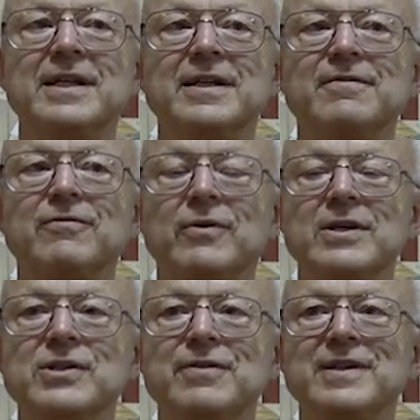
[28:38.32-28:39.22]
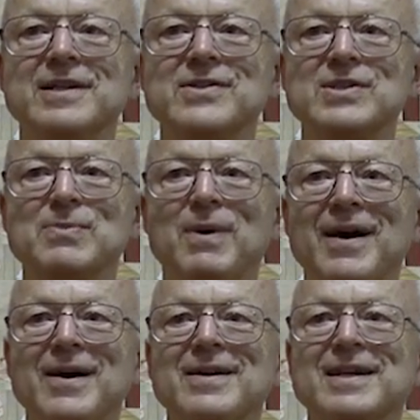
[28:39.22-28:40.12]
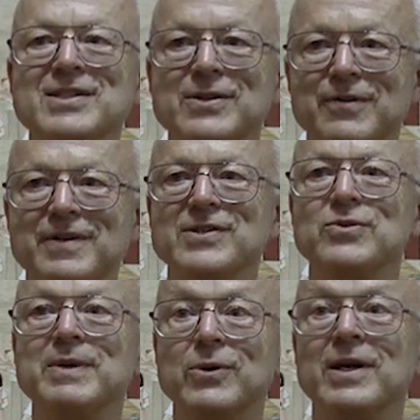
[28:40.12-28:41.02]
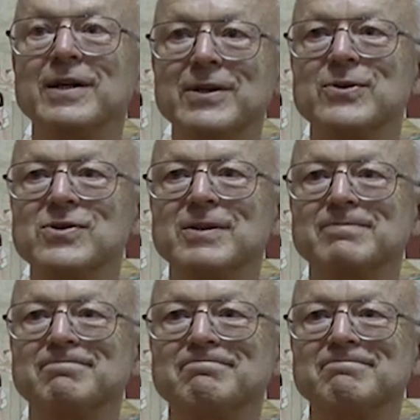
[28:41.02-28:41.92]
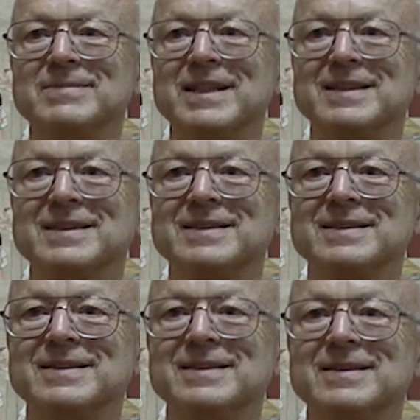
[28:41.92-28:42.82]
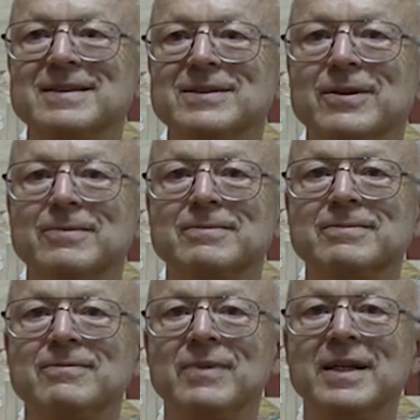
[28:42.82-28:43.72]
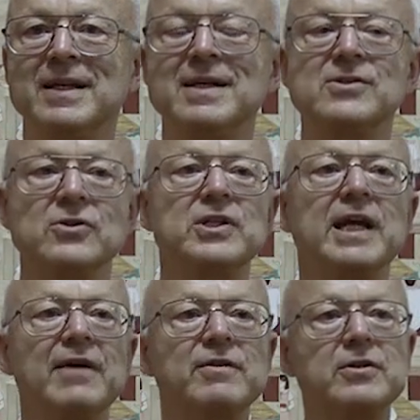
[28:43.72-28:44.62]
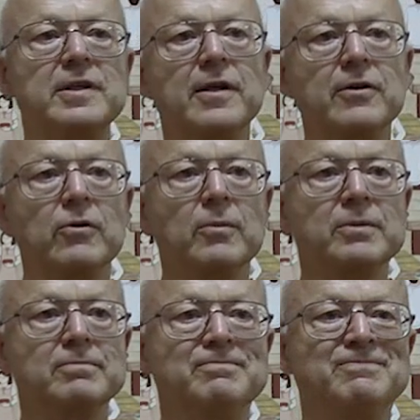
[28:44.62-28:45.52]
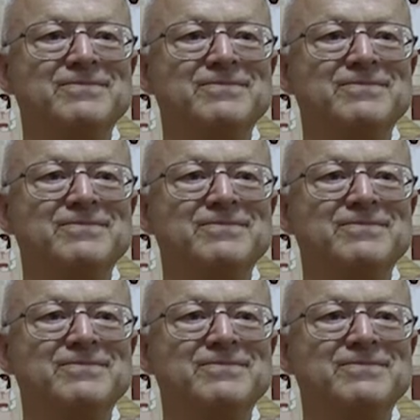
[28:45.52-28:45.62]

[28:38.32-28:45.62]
to give where she feels inspired and she feels it will be well used. So, so she gave it to the other group.